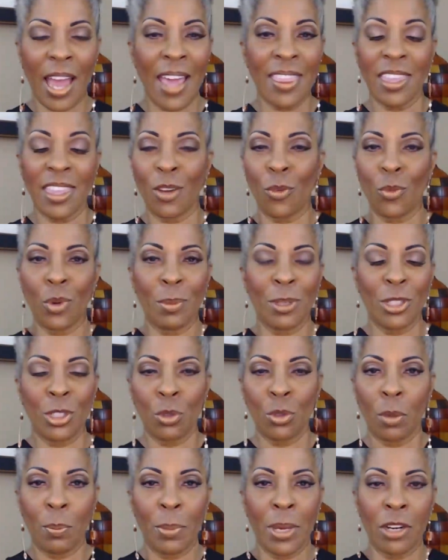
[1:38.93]
I think women
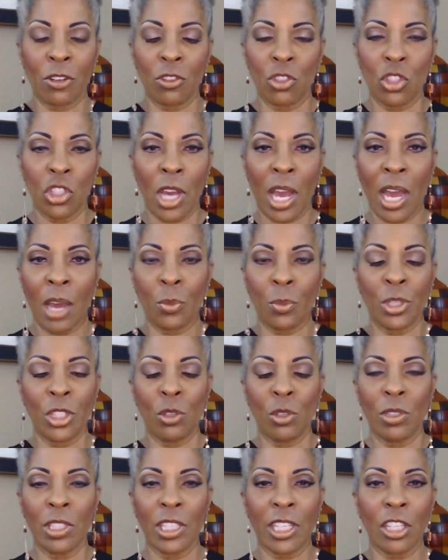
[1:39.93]
do a better job. When
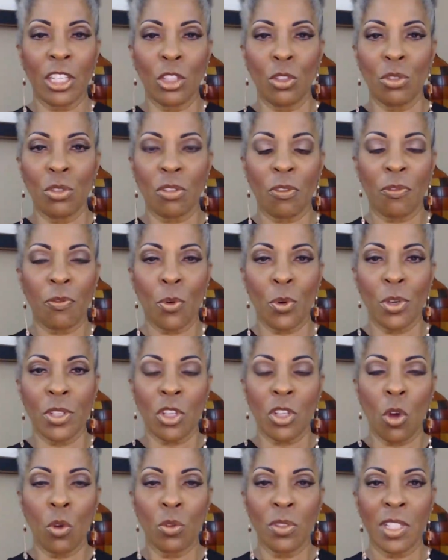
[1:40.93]
you look at use of
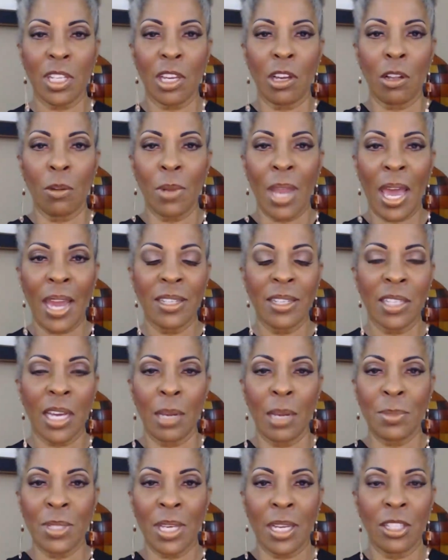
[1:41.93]
force wholesale, 9
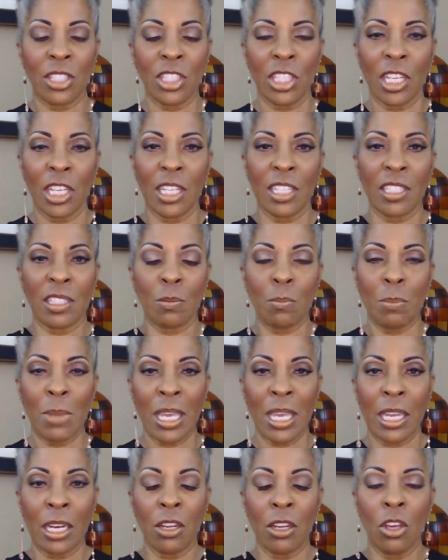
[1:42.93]
times out of 10, it's
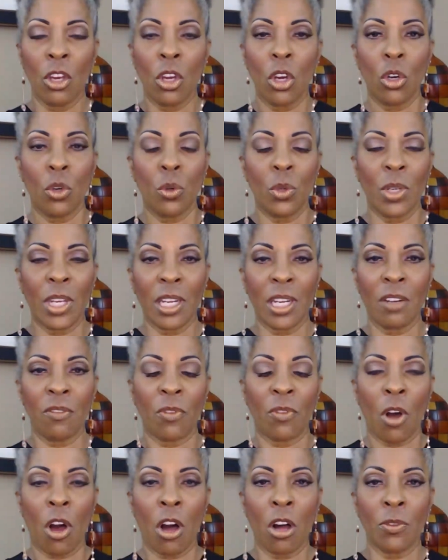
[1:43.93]
men who get
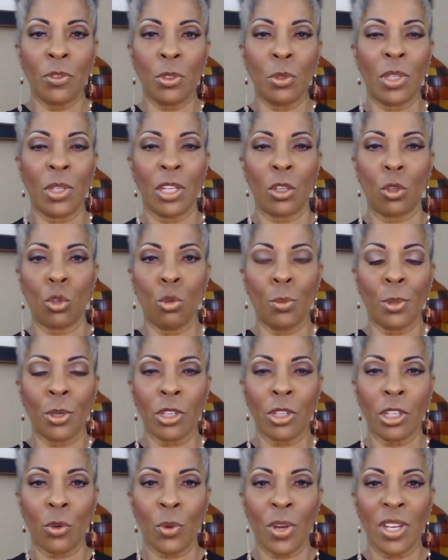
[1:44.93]
involved, who get
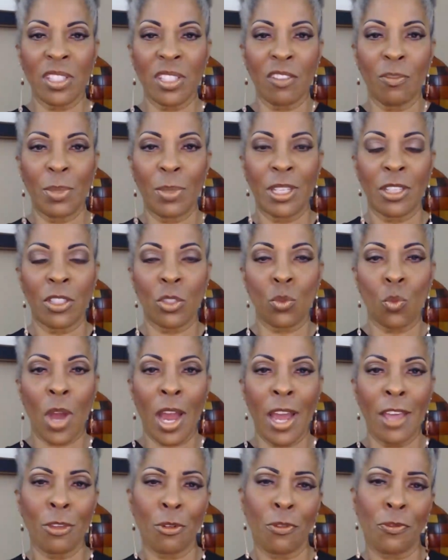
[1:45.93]
uber aggressive because
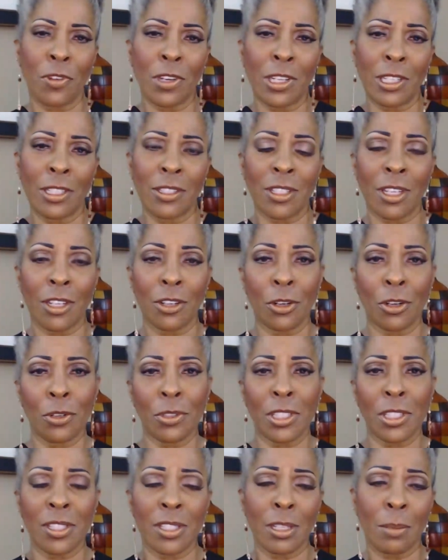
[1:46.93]
why? Their feelings get
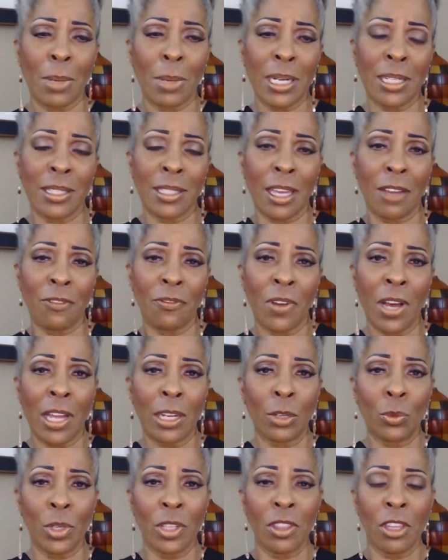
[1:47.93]
hurt because somebody's not
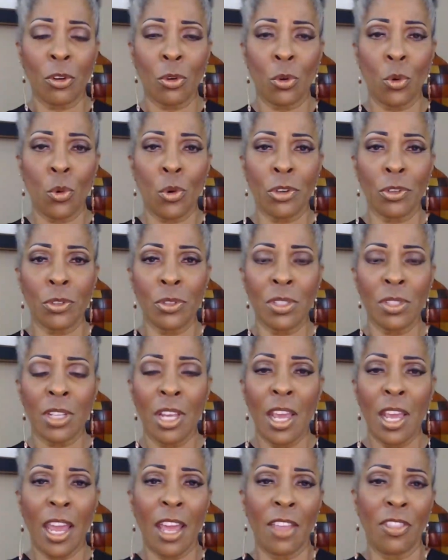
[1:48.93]
following their orders,
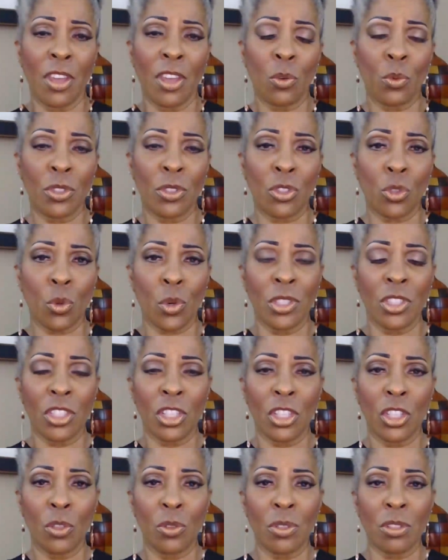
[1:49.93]
and they resort
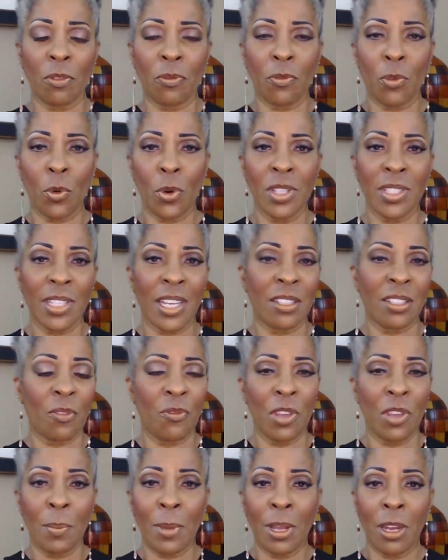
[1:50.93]
to use of force. As a
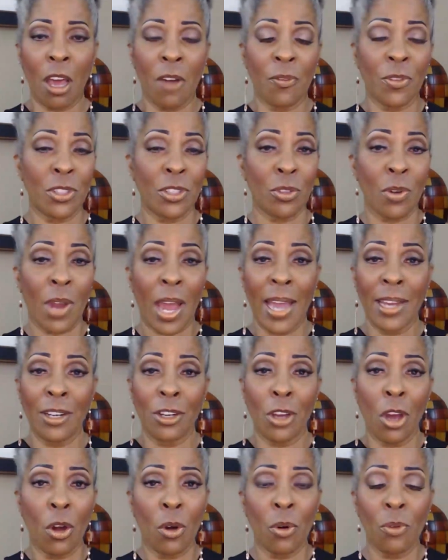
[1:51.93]
female officer, I
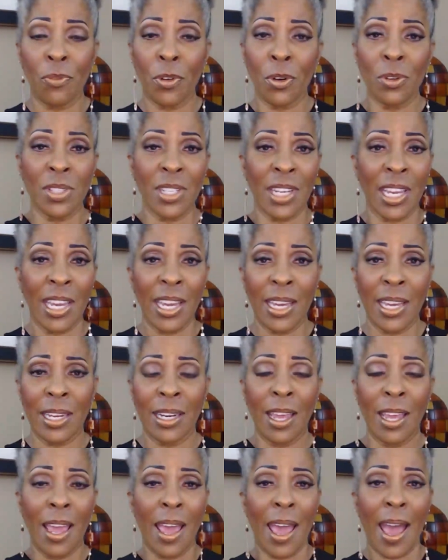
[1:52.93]
know
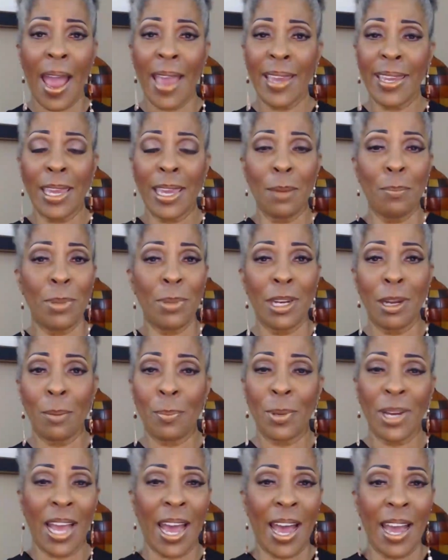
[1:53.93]
firsthand, I can't beat
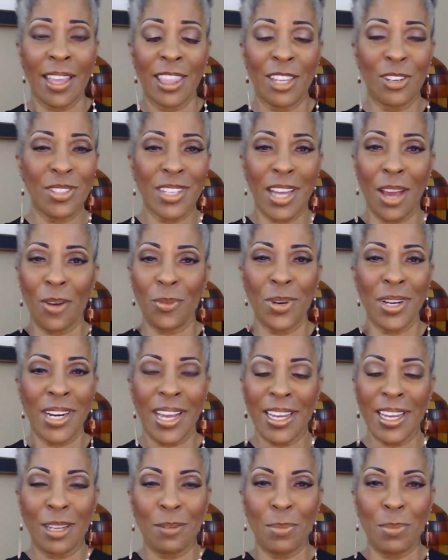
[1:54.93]
up a guy. There's not one
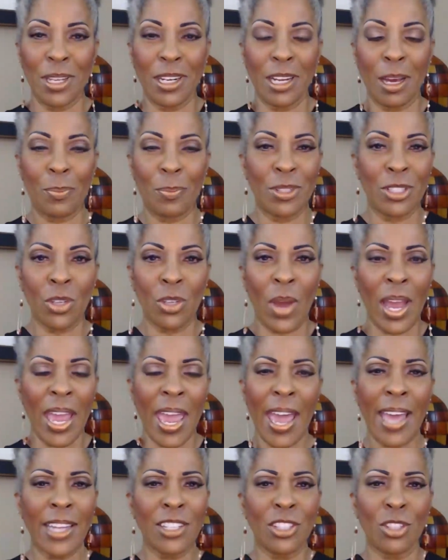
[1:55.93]
I can beat up. And so I
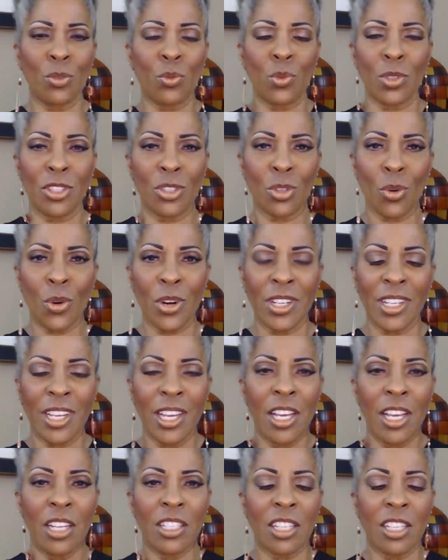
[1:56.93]
had to resort
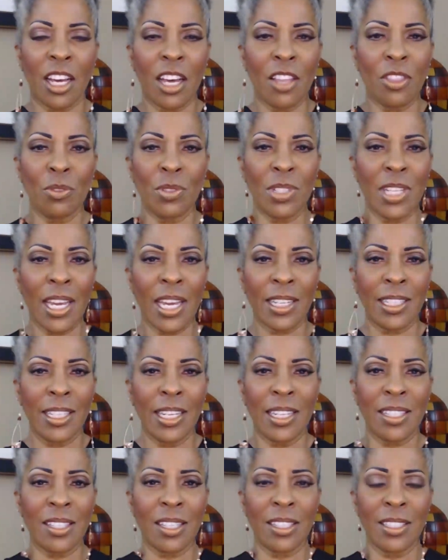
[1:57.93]
to other
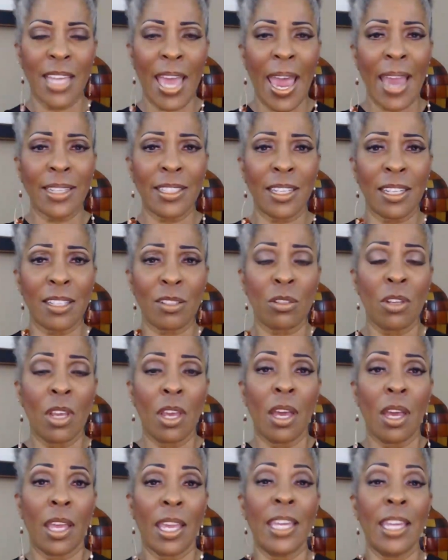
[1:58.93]
techniques and tactics
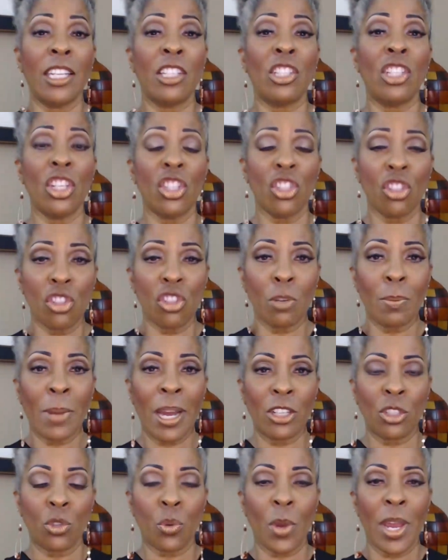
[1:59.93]
in addition to
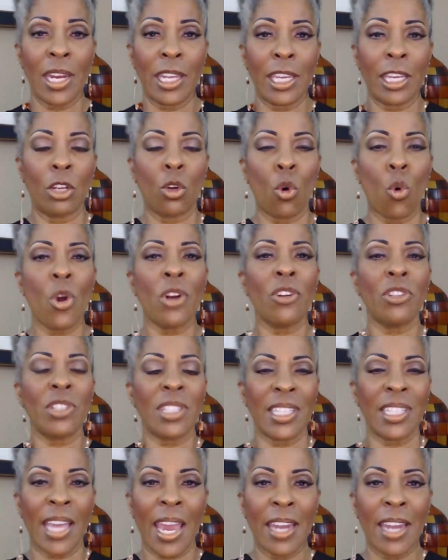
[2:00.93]
my training, in order
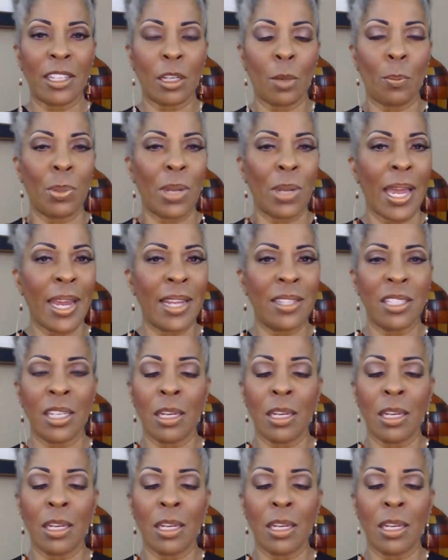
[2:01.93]
to gain compliance.